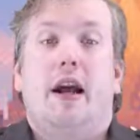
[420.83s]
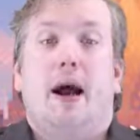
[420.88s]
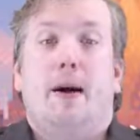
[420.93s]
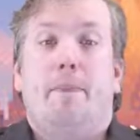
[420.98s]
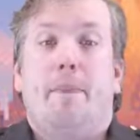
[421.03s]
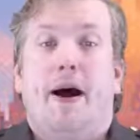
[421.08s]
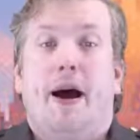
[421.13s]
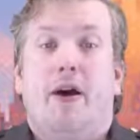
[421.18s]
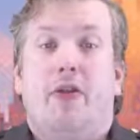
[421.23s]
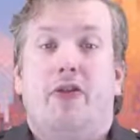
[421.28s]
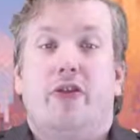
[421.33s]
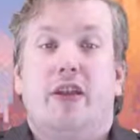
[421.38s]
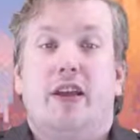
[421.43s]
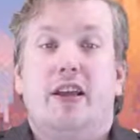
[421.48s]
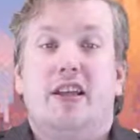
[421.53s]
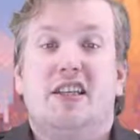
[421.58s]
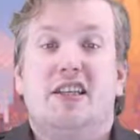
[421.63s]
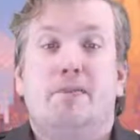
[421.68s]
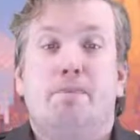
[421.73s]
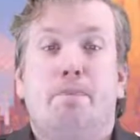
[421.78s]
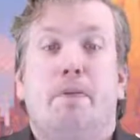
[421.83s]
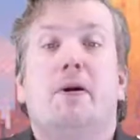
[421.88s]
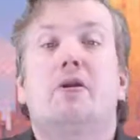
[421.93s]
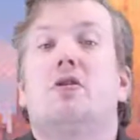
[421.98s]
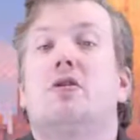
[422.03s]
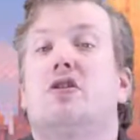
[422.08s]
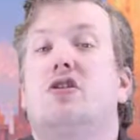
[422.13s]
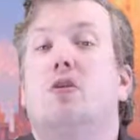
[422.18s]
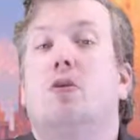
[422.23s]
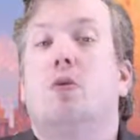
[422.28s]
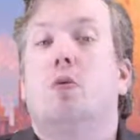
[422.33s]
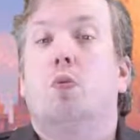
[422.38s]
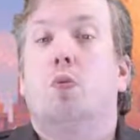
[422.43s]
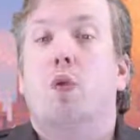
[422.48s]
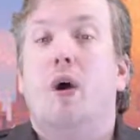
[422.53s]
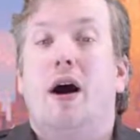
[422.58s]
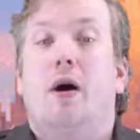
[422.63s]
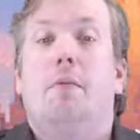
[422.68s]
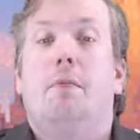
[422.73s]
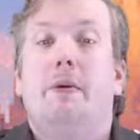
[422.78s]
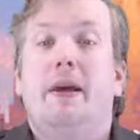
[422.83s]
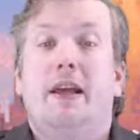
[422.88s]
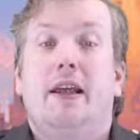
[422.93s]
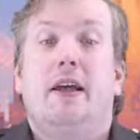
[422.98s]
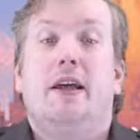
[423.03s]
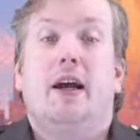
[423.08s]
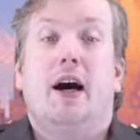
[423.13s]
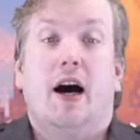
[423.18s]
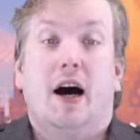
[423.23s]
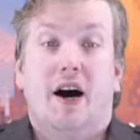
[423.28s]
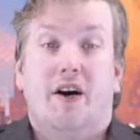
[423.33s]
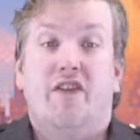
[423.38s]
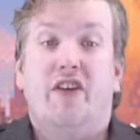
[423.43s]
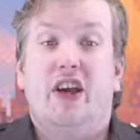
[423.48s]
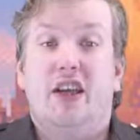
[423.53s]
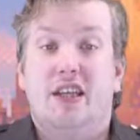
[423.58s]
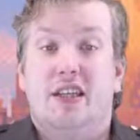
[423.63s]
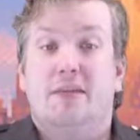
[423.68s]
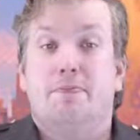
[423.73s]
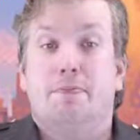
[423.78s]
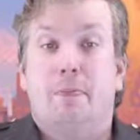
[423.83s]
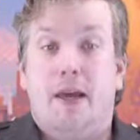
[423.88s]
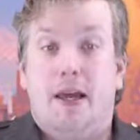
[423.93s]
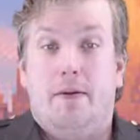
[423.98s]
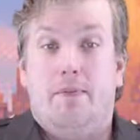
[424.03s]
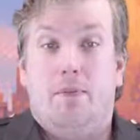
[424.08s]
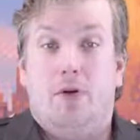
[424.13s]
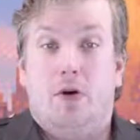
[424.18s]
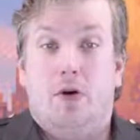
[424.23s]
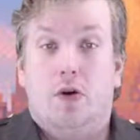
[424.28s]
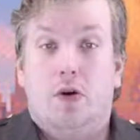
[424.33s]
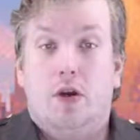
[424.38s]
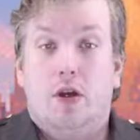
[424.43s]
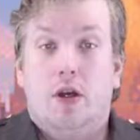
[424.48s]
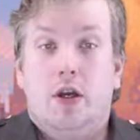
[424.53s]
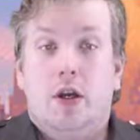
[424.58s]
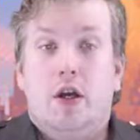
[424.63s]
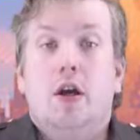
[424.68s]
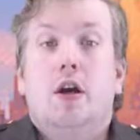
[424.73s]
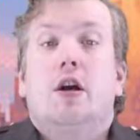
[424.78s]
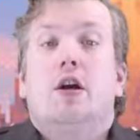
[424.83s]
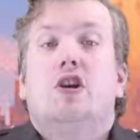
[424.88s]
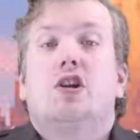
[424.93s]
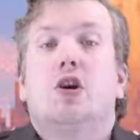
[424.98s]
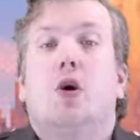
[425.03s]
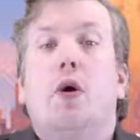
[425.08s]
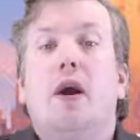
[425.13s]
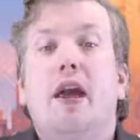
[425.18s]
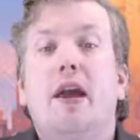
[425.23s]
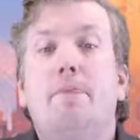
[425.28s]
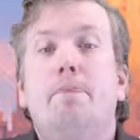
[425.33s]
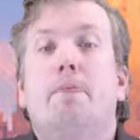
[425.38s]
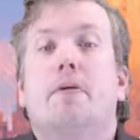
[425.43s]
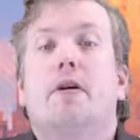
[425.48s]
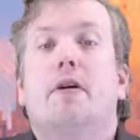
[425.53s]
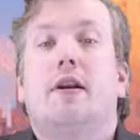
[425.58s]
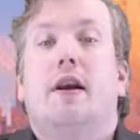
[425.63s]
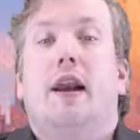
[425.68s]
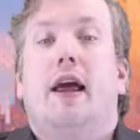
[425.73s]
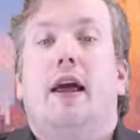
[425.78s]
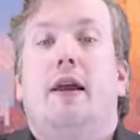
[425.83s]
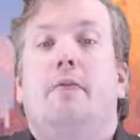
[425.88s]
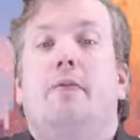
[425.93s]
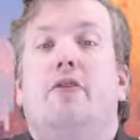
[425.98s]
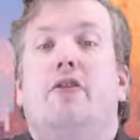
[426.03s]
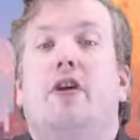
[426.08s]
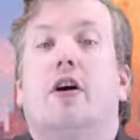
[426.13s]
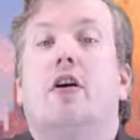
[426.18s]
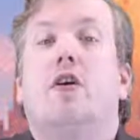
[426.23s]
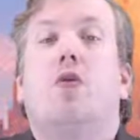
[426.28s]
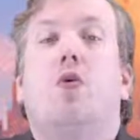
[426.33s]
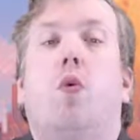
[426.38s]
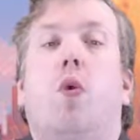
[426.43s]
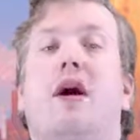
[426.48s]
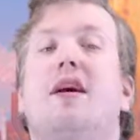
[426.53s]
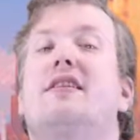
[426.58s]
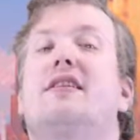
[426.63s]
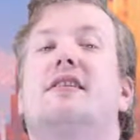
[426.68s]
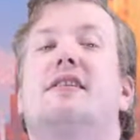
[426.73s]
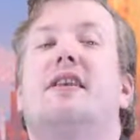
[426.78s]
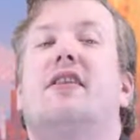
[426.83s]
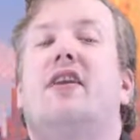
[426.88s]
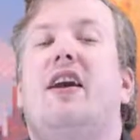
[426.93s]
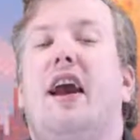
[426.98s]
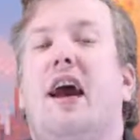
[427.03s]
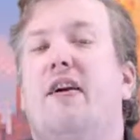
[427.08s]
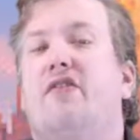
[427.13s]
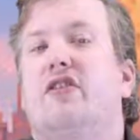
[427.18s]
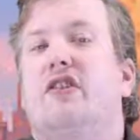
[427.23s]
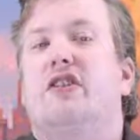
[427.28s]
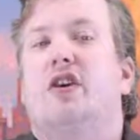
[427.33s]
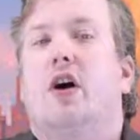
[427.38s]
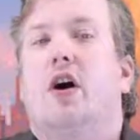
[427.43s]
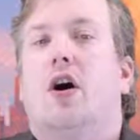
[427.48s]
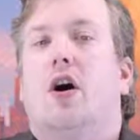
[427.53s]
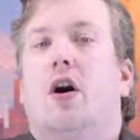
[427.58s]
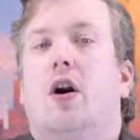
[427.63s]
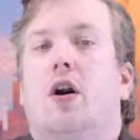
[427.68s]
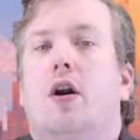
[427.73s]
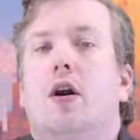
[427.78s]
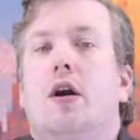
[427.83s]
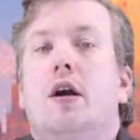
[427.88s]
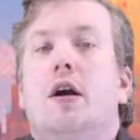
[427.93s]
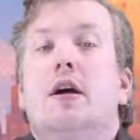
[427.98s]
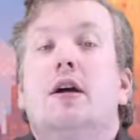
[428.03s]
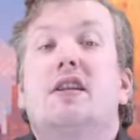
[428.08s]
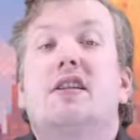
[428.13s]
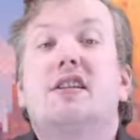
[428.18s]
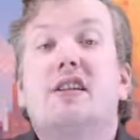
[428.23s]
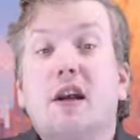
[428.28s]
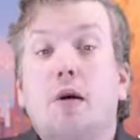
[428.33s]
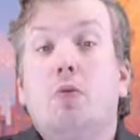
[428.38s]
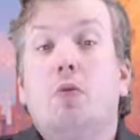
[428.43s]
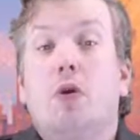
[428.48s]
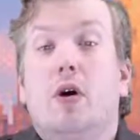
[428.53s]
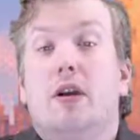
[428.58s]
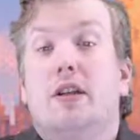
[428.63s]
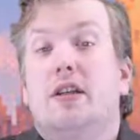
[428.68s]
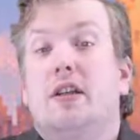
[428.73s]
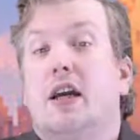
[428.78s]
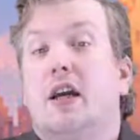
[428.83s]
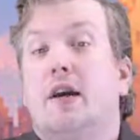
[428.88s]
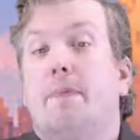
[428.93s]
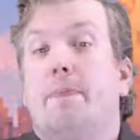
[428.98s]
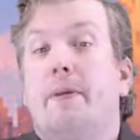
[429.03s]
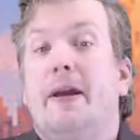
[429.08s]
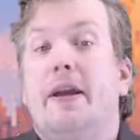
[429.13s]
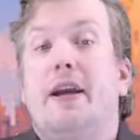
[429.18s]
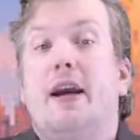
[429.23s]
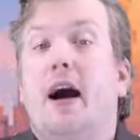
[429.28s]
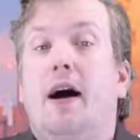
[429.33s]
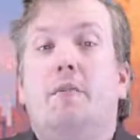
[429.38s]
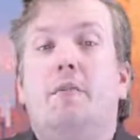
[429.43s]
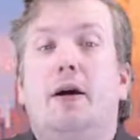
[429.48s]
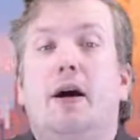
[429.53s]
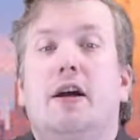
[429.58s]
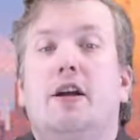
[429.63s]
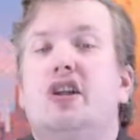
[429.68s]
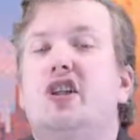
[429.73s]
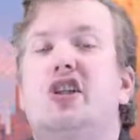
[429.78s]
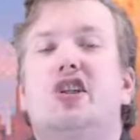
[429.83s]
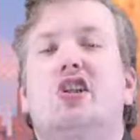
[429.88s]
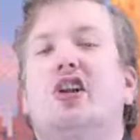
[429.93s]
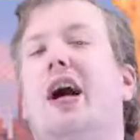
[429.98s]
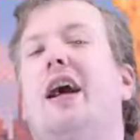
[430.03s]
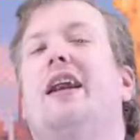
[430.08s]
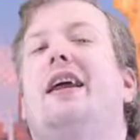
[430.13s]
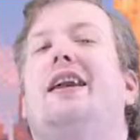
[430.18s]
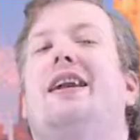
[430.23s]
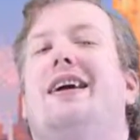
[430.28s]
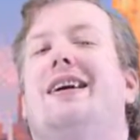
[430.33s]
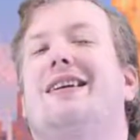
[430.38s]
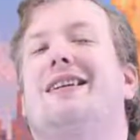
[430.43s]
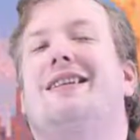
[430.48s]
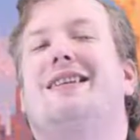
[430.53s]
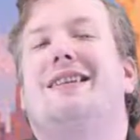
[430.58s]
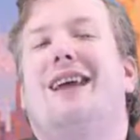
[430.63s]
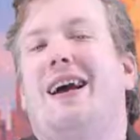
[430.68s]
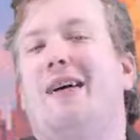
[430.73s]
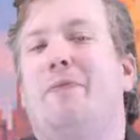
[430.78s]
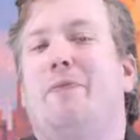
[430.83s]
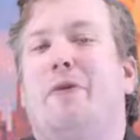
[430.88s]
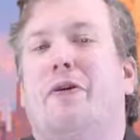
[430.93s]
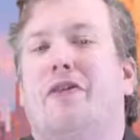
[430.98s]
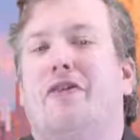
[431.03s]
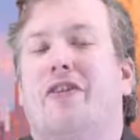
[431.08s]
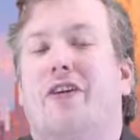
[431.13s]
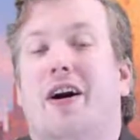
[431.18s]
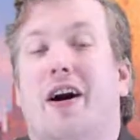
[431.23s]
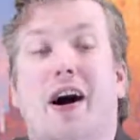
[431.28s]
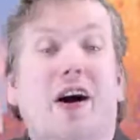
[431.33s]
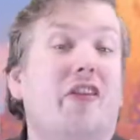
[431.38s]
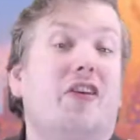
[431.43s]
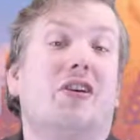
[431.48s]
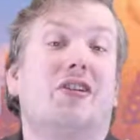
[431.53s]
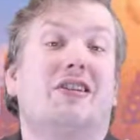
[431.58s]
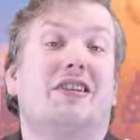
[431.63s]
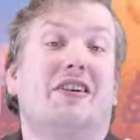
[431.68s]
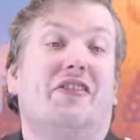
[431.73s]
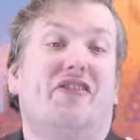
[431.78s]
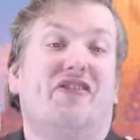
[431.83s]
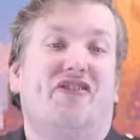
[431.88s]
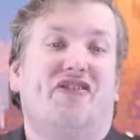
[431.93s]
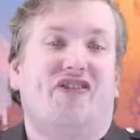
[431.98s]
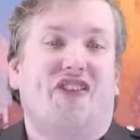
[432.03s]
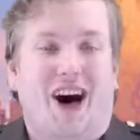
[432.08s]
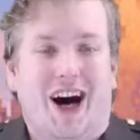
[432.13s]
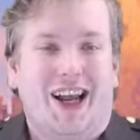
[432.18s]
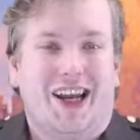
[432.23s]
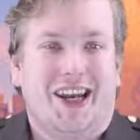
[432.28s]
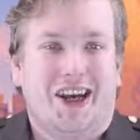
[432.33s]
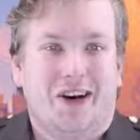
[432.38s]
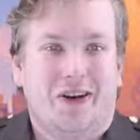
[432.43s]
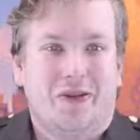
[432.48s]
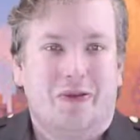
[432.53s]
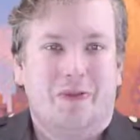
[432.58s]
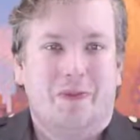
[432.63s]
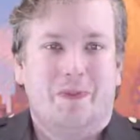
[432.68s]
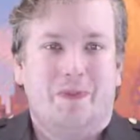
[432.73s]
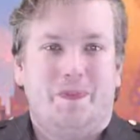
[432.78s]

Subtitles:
about the spiritual well-being of his people. So he proclaimed the quest of the Avatar, someone to become a shining example for others to follow.